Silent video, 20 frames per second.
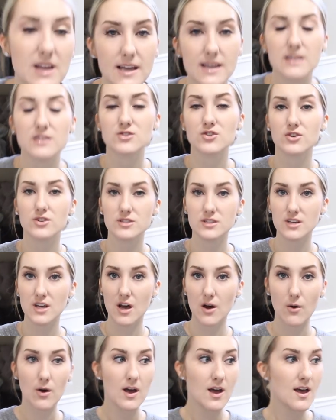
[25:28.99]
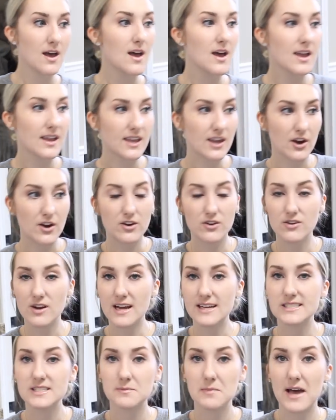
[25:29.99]
leggings, you're good to go. Carry your
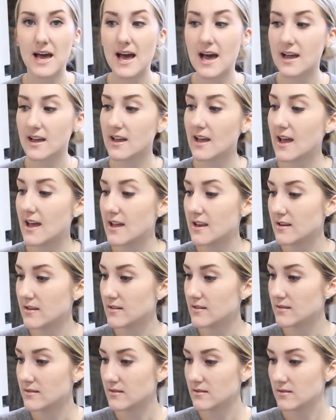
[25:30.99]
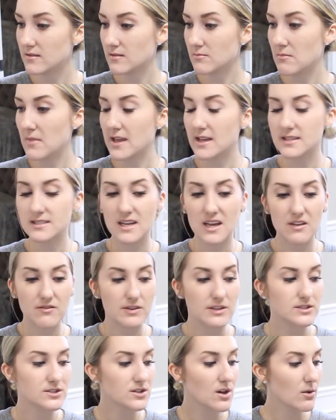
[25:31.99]
nice bag and make a day
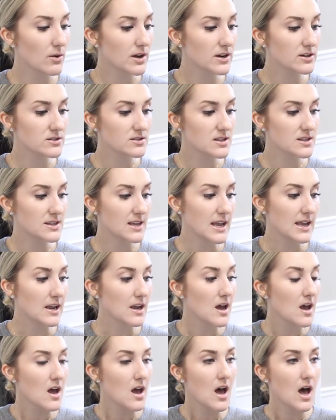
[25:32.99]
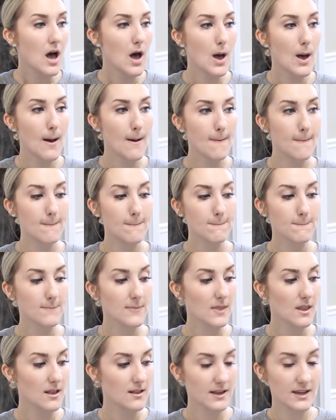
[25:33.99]
of it. So here's the thing.
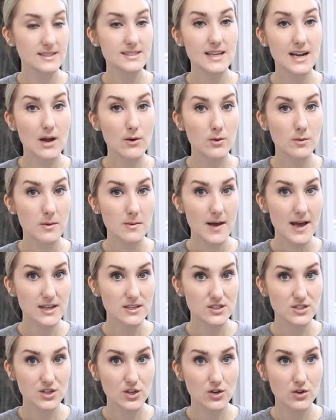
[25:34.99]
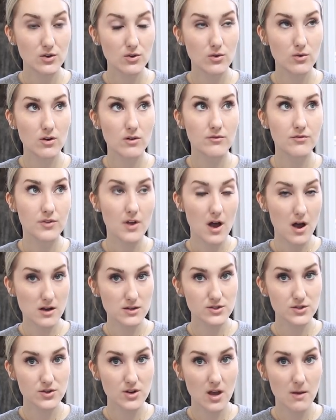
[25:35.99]
Like I said, I will be back soon.
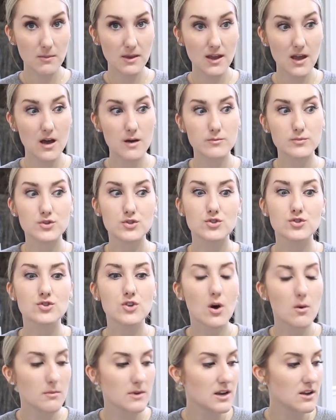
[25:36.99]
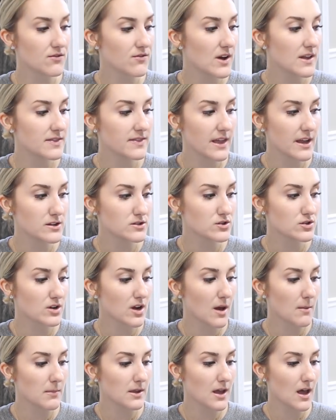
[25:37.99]
Vlogs are coming up. So many fun things are
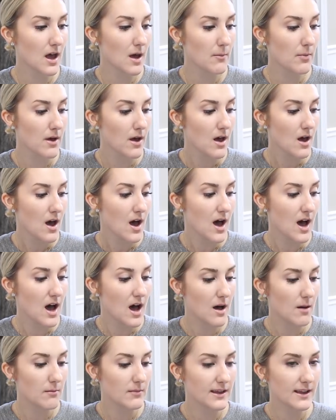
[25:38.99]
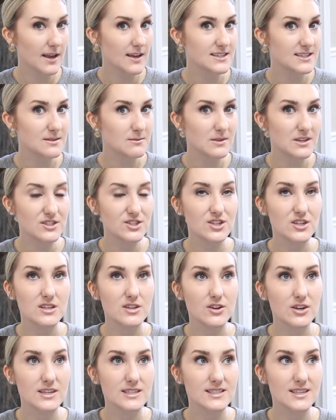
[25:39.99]
coming up. Like I did
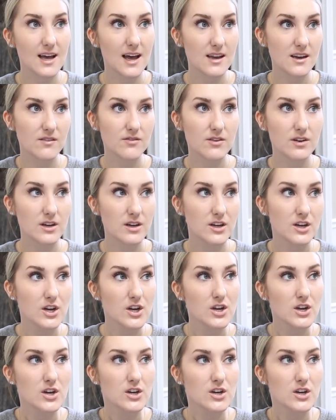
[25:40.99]
mention, there is kind of